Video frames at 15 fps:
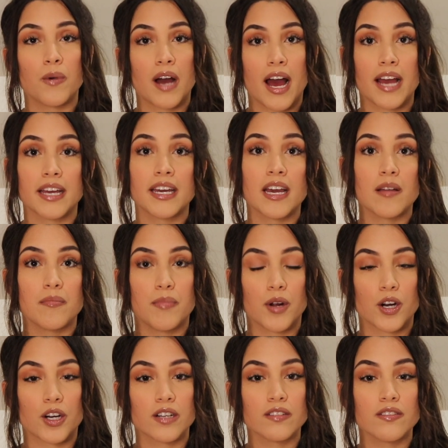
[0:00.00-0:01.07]
I gave
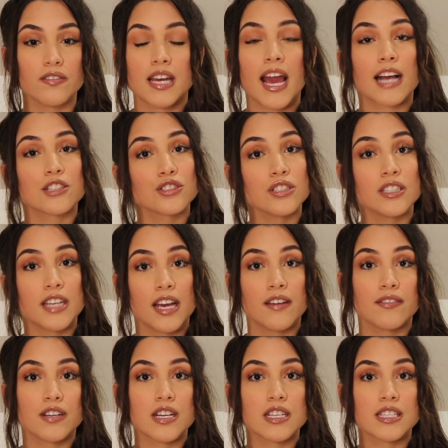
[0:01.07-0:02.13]
birth, they actually
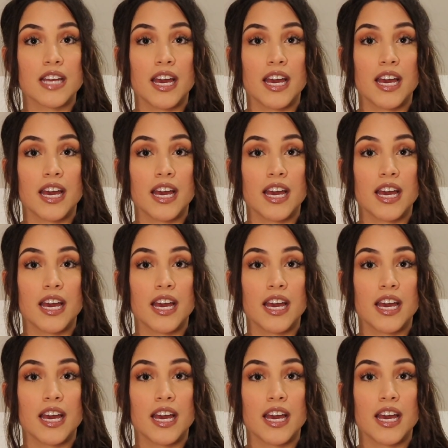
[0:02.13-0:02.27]
gave us